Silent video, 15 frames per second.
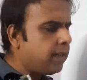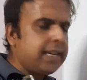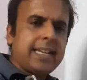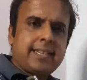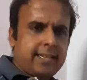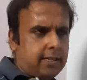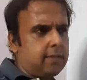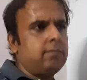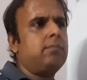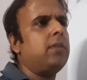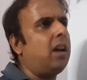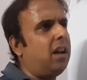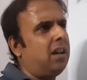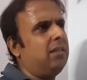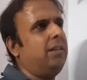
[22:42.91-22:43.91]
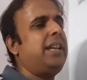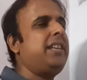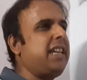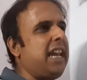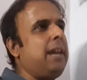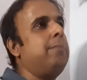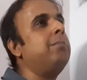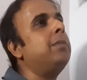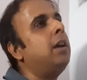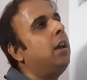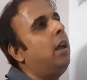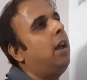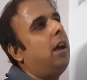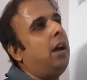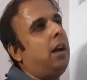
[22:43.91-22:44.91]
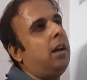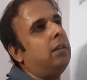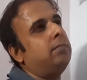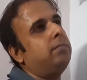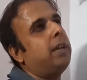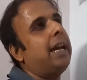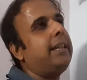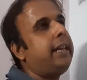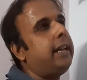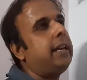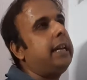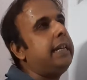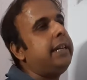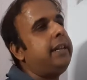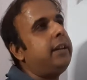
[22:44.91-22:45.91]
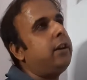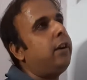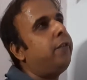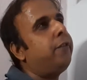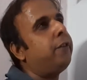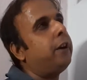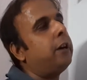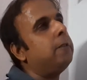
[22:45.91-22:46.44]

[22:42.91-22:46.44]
Yes, it came, I think, in the year of,